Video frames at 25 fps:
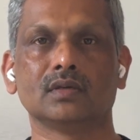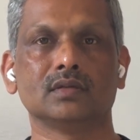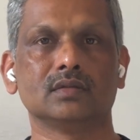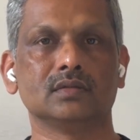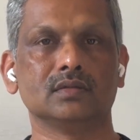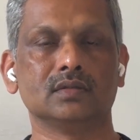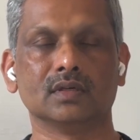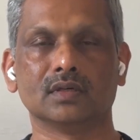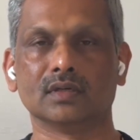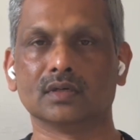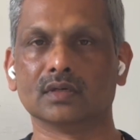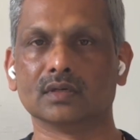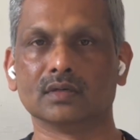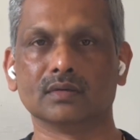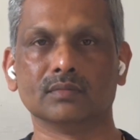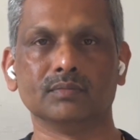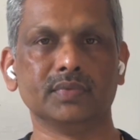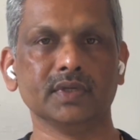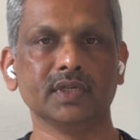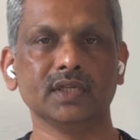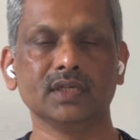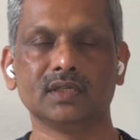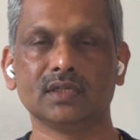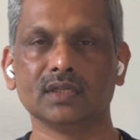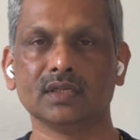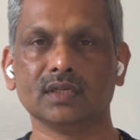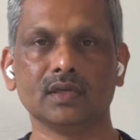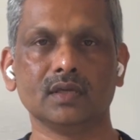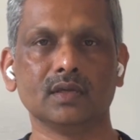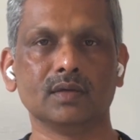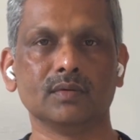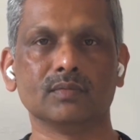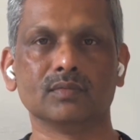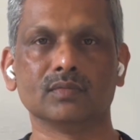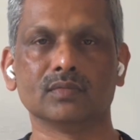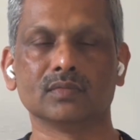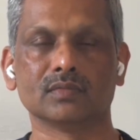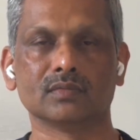the B
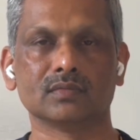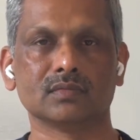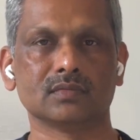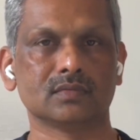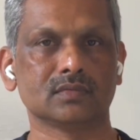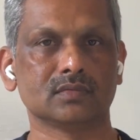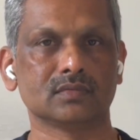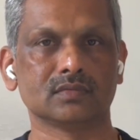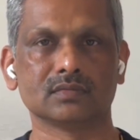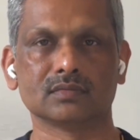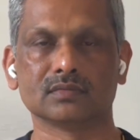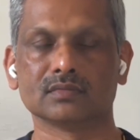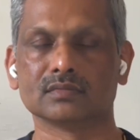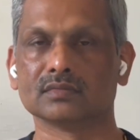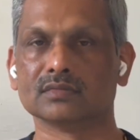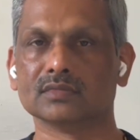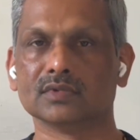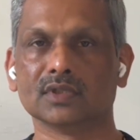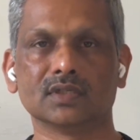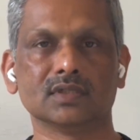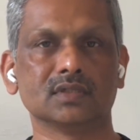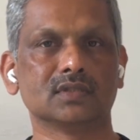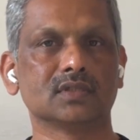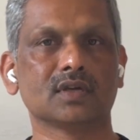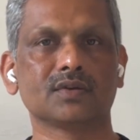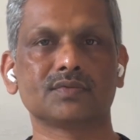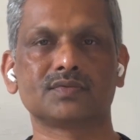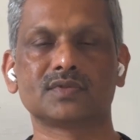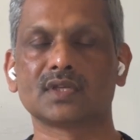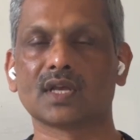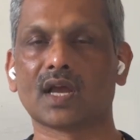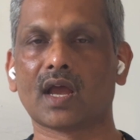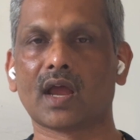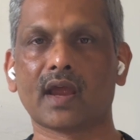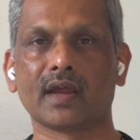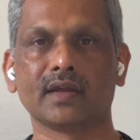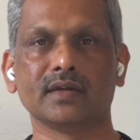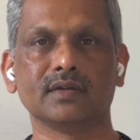team, the reserve
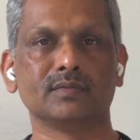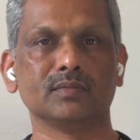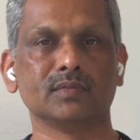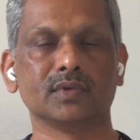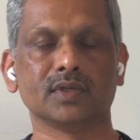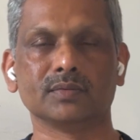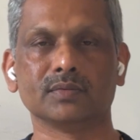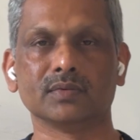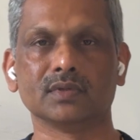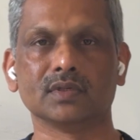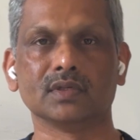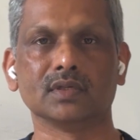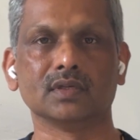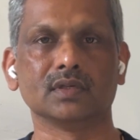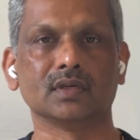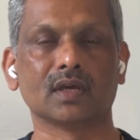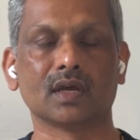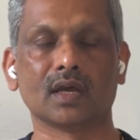side maybe,